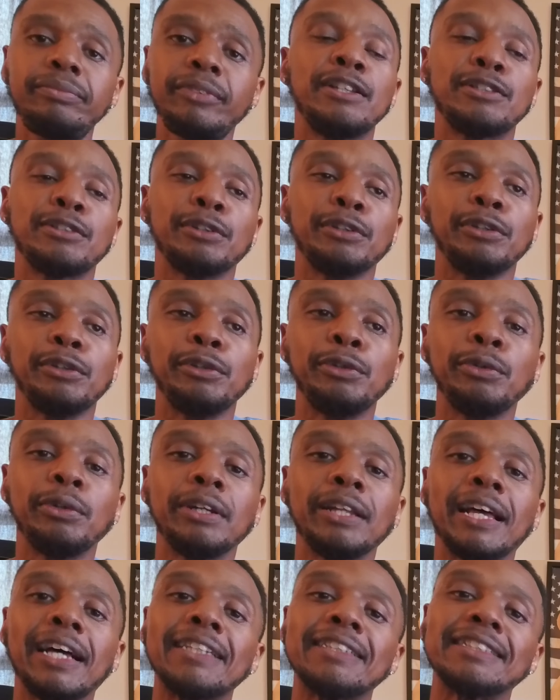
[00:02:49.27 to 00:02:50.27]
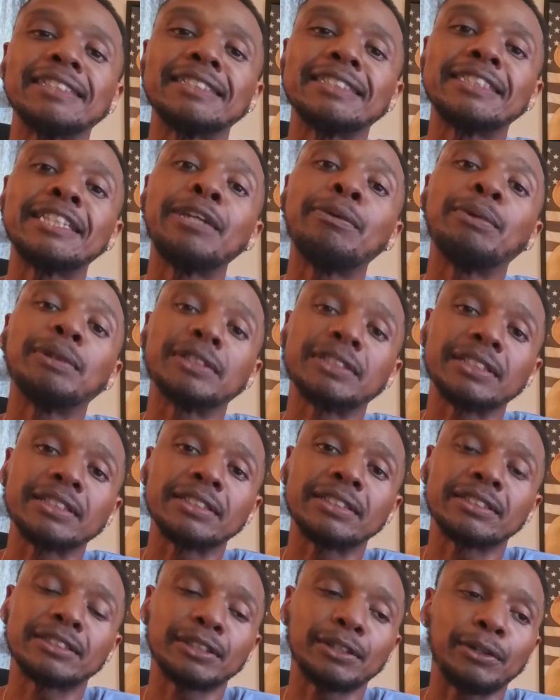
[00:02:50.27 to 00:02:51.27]
So you're utilizing
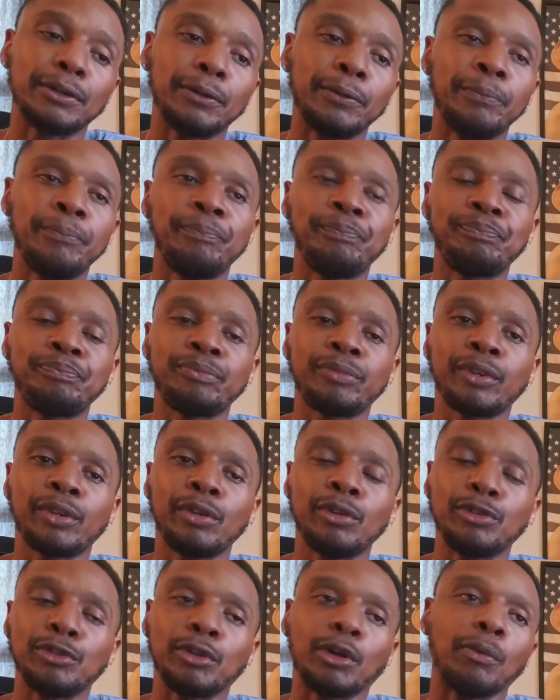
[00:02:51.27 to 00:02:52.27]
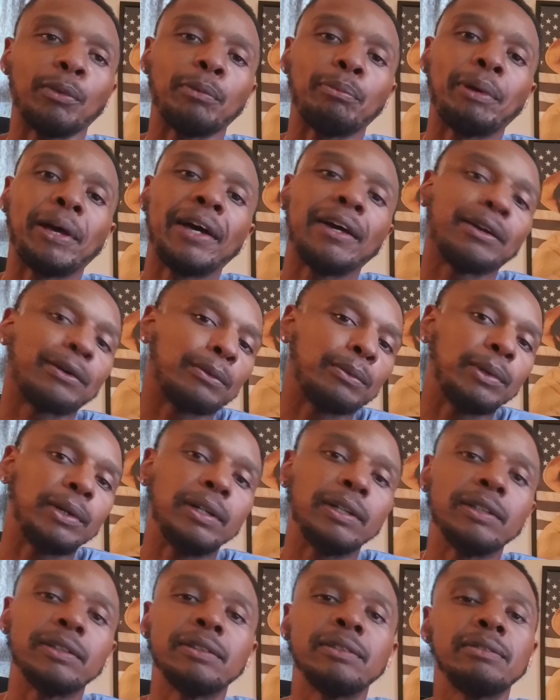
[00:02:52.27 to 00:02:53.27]
sequences. So you start with pattern
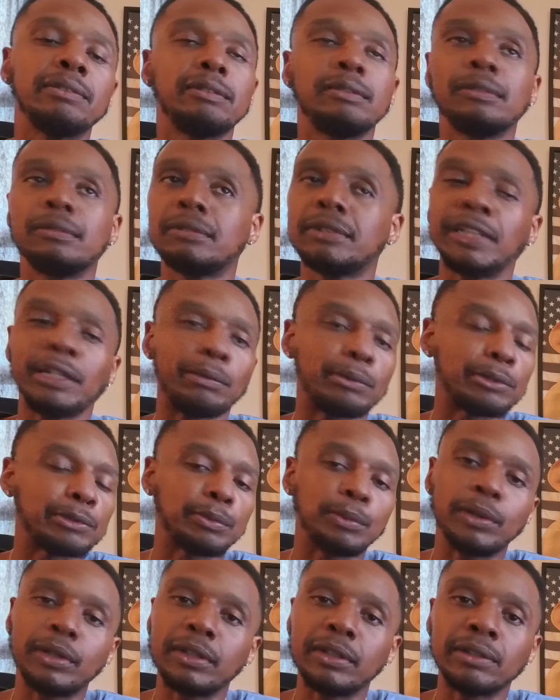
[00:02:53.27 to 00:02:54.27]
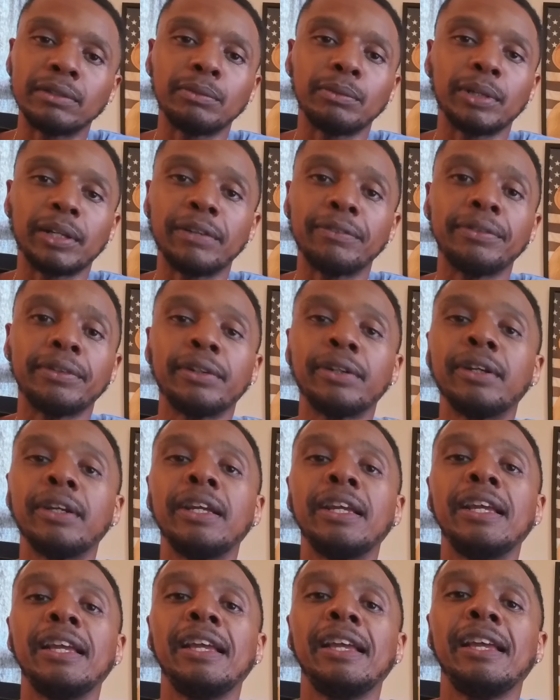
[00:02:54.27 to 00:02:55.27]
1, sequence 1, whatever.
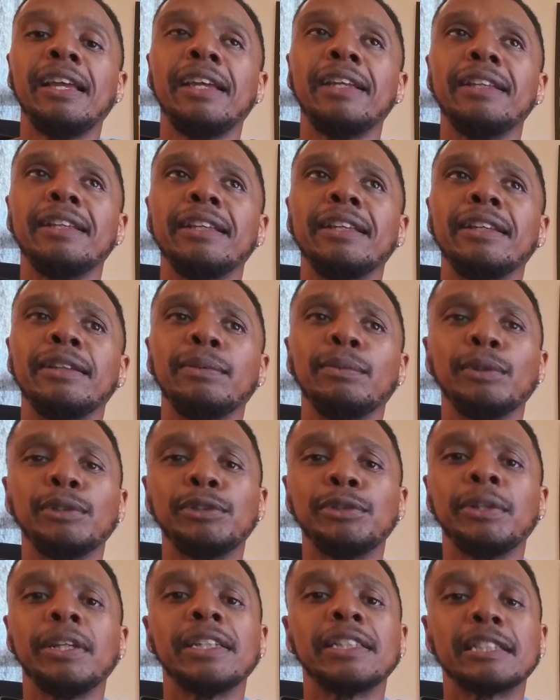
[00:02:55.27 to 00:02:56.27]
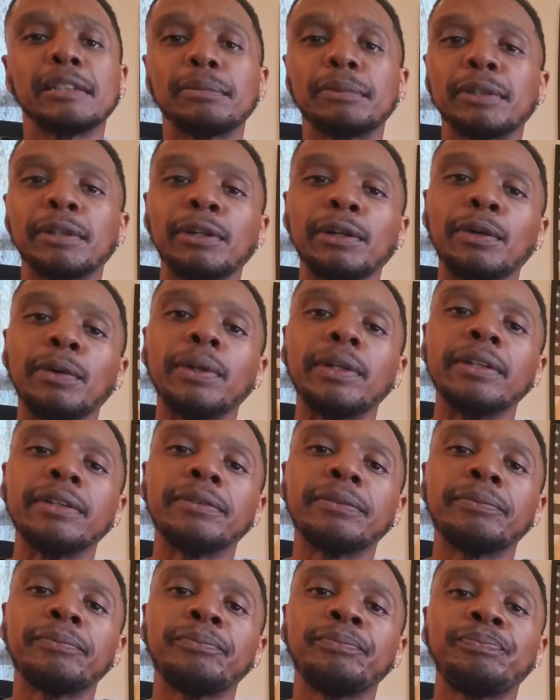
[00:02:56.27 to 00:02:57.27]
And then once you get something going,
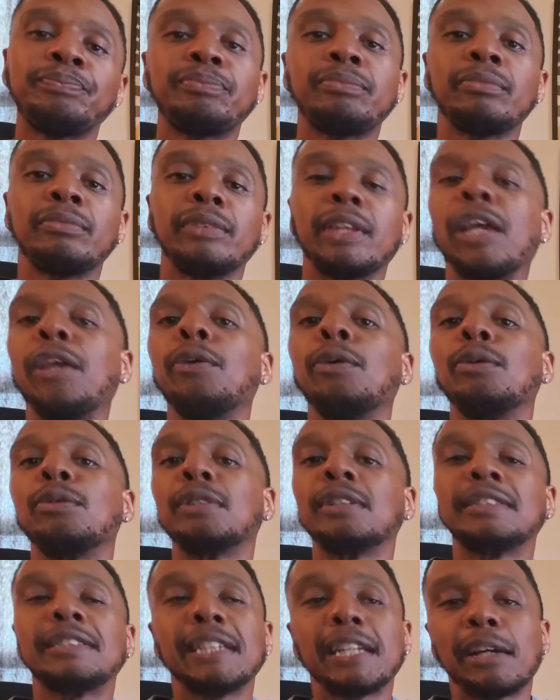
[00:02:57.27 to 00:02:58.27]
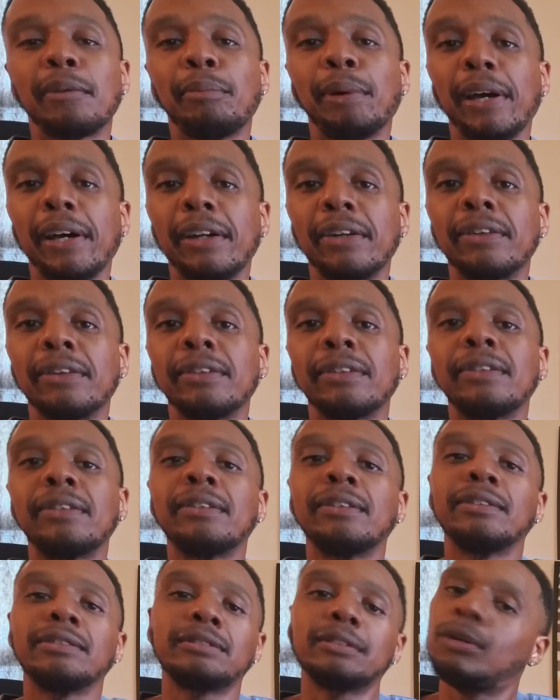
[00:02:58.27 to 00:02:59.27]
now you go to the second pattern
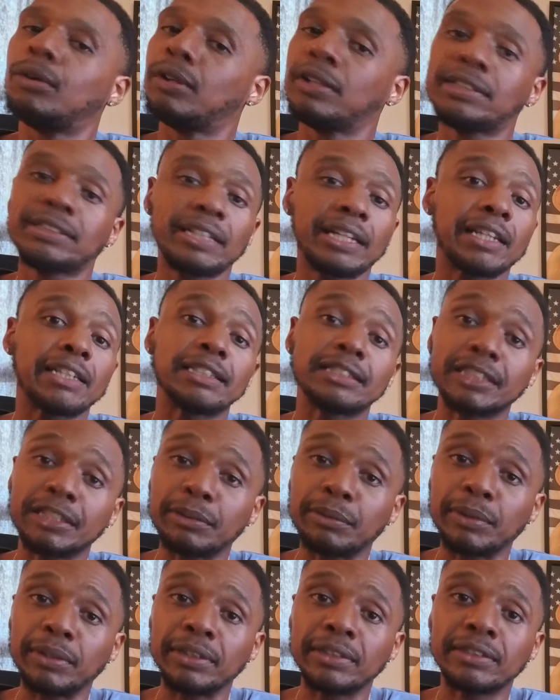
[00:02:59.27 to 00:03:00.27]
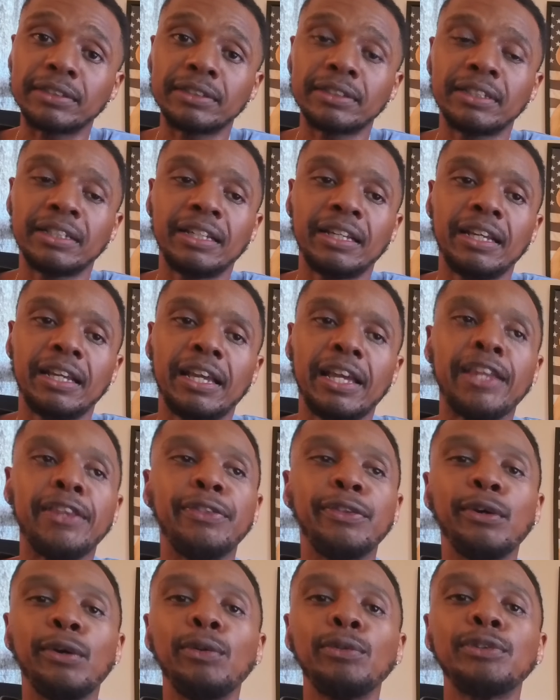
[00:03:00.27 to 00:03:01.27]
or the second sequence. And
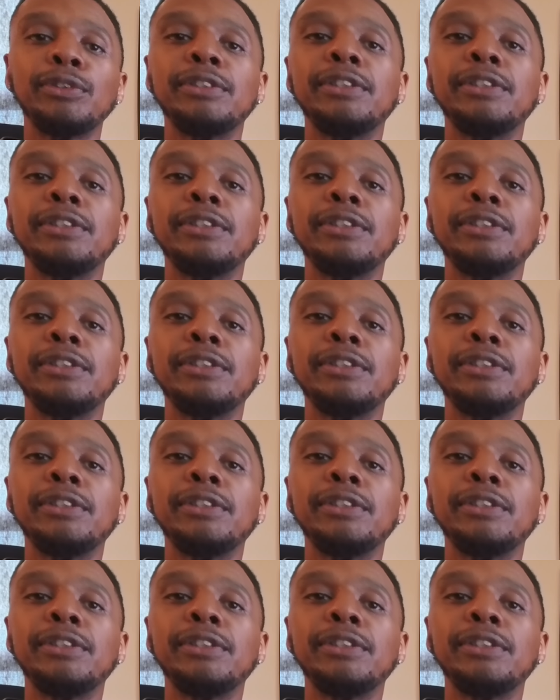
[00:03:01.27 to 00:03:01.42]
those